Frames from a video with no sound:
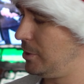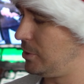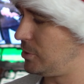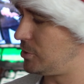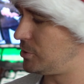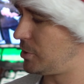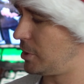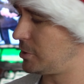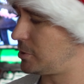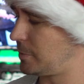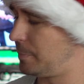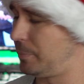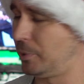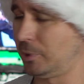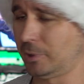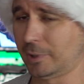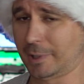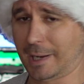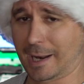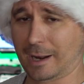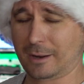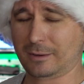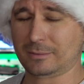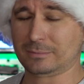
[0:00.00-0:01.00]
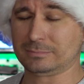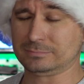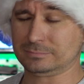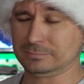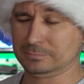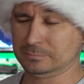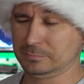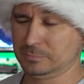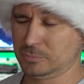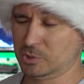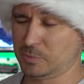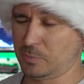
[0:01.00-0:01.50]
you start to pull it out,
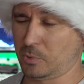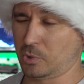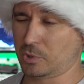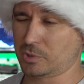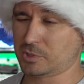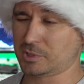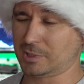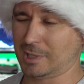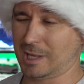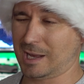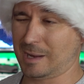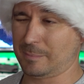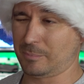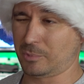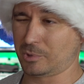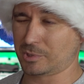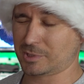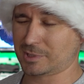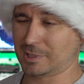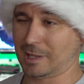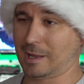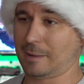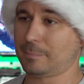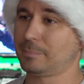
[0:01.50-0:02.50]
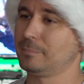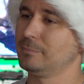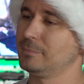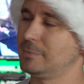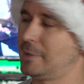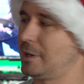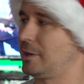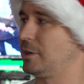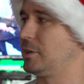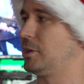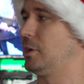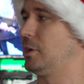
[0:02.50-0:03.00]
there's more slop, there it